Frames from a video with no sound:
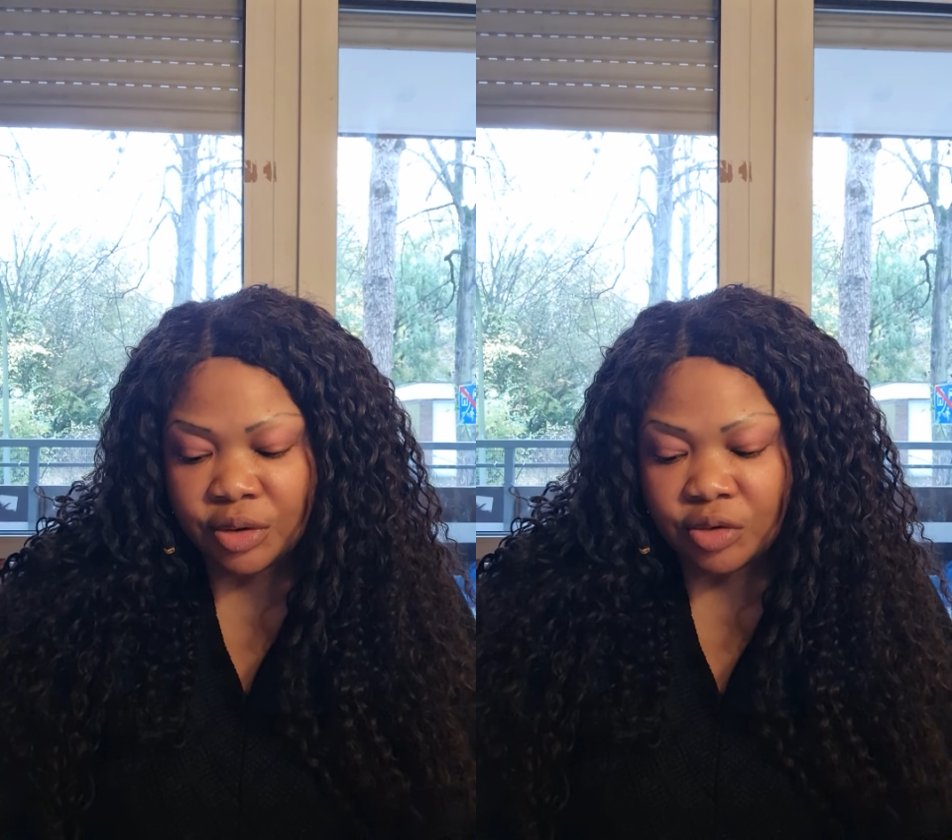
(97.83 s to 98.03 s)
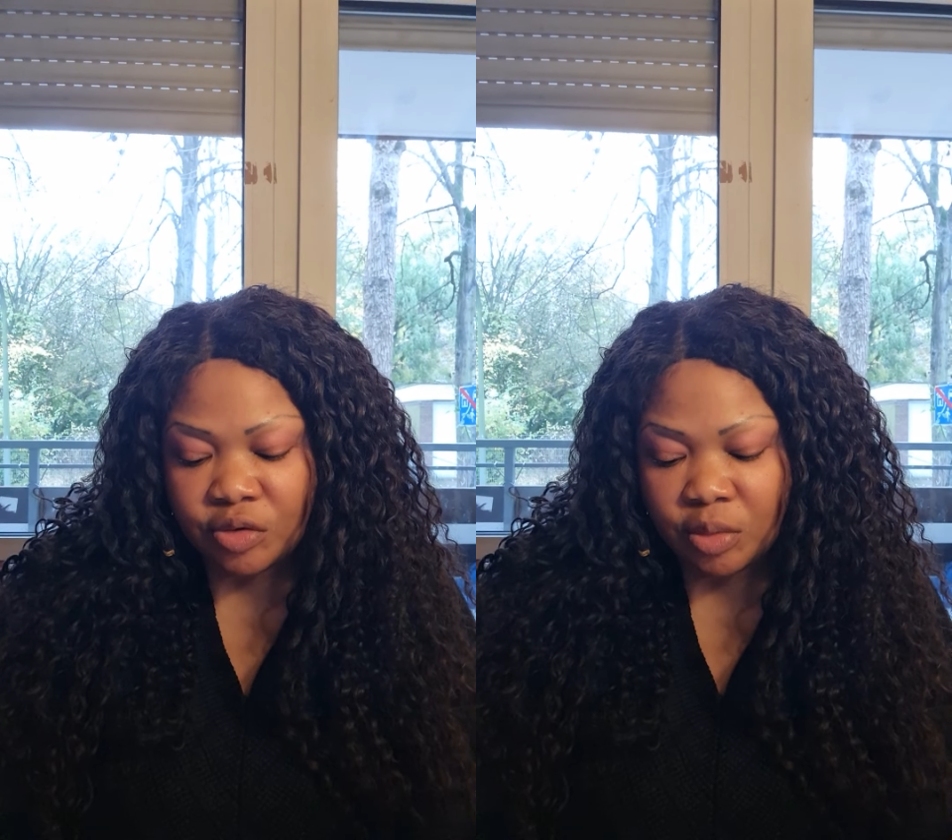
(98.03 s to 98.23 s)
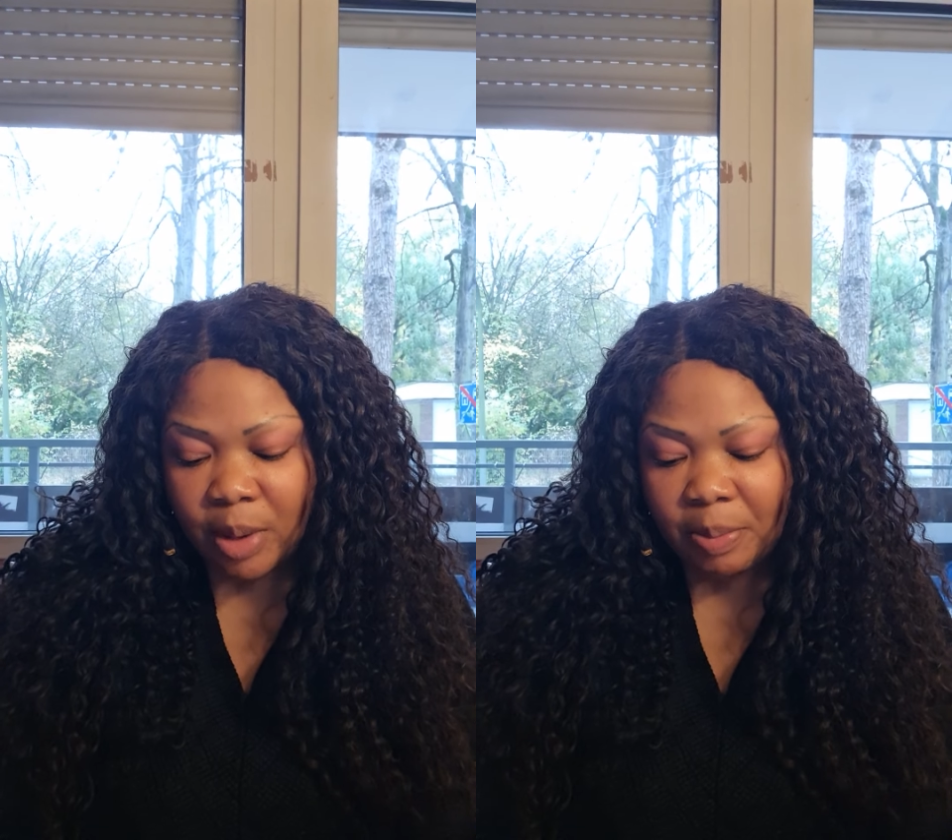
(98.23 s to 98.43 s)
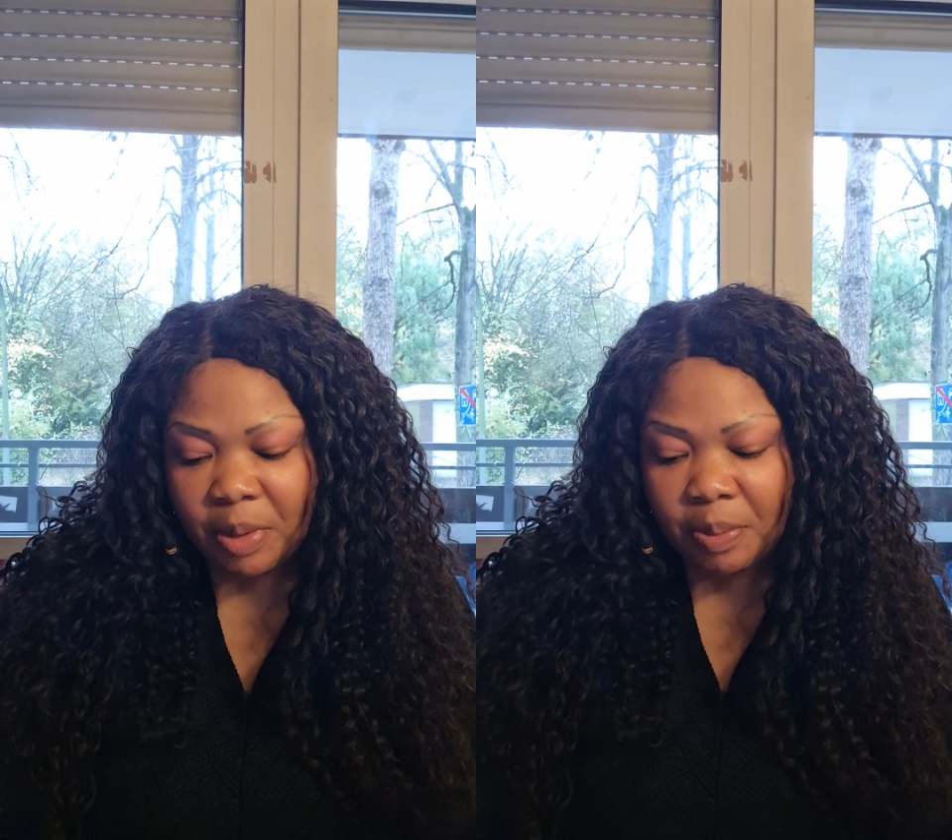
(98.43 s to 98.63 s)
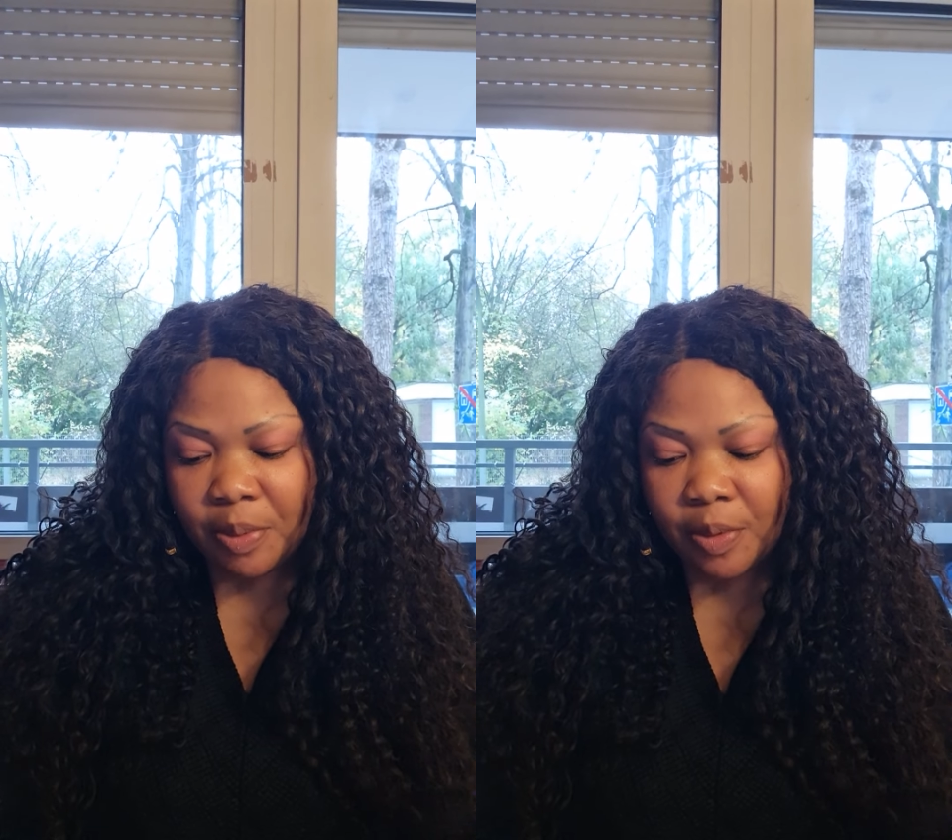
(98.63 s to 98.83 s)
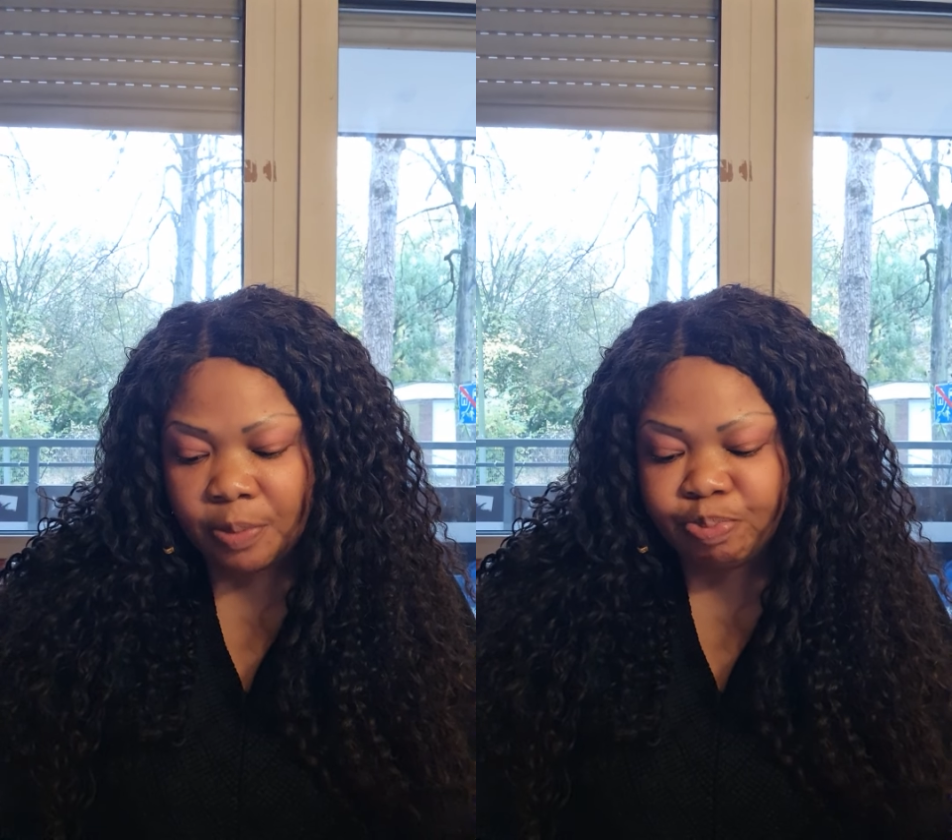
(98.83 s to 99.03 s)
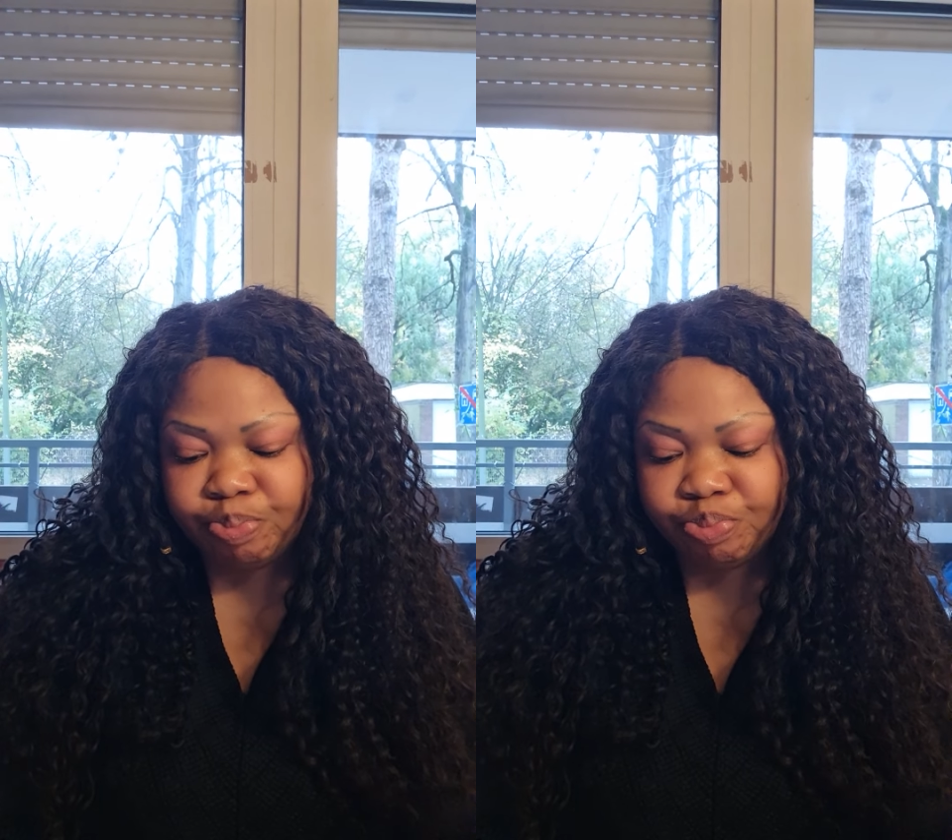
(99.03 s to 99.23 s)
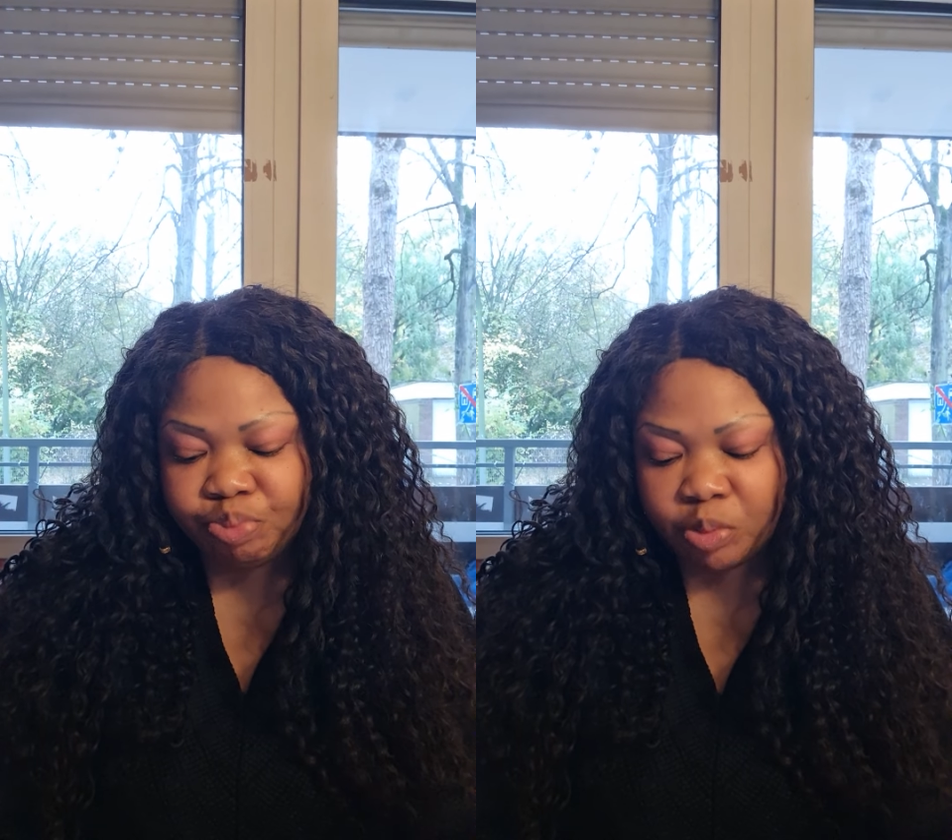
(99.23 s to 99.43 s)
So, my people,
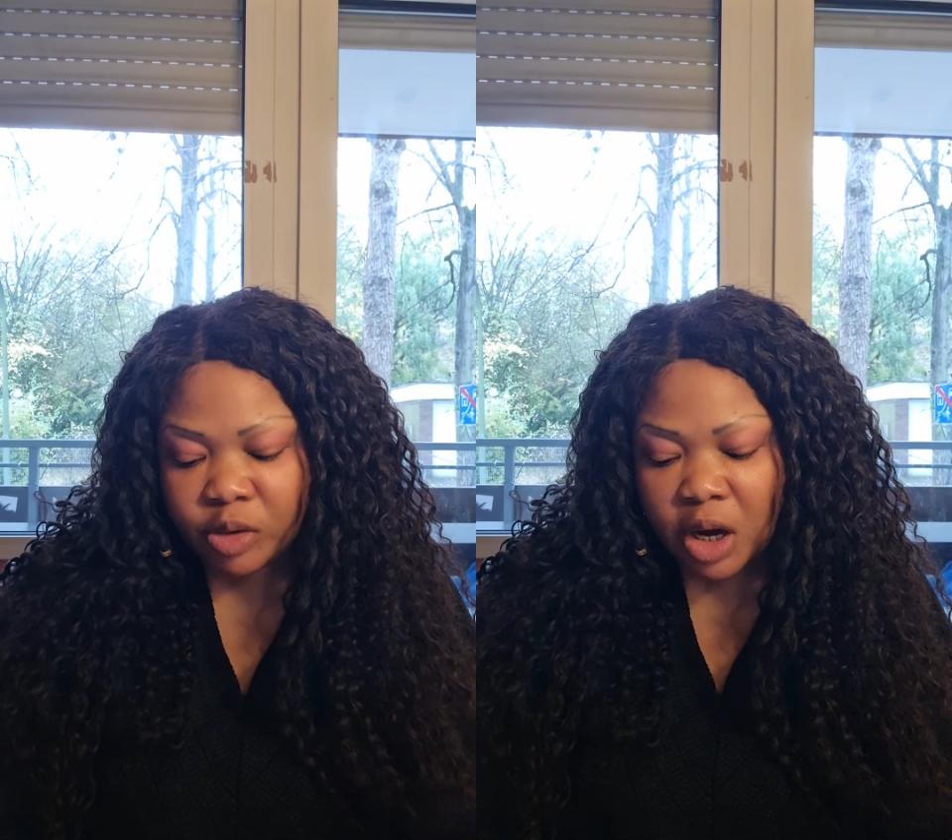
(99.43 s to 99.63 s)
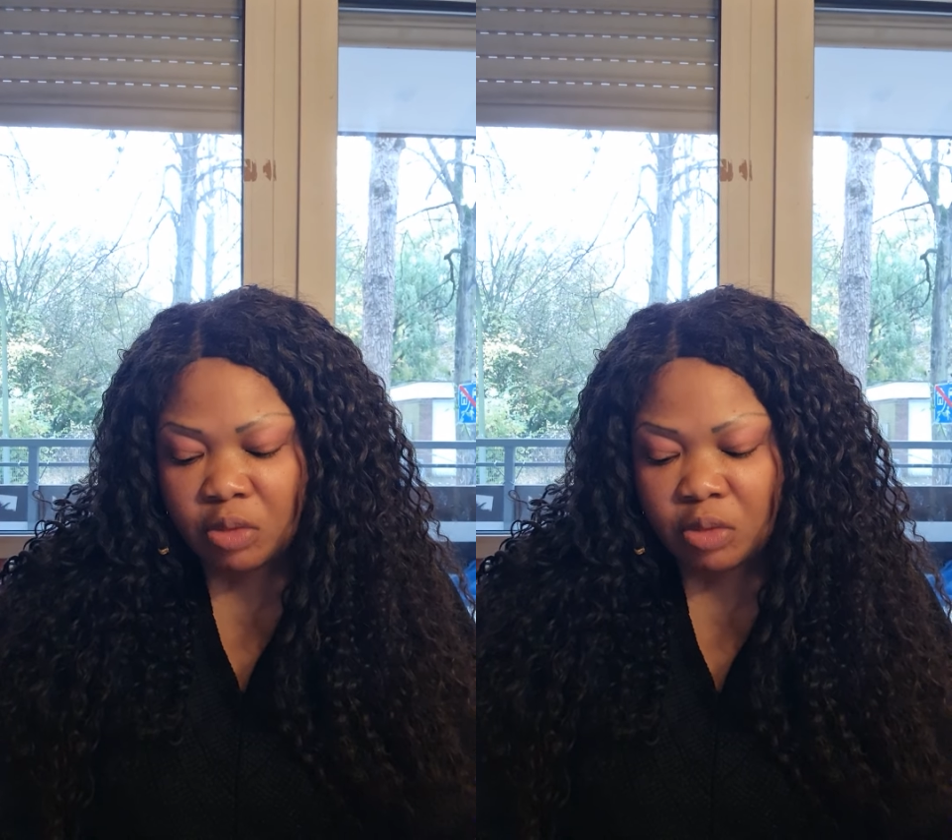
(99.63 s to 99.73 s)
I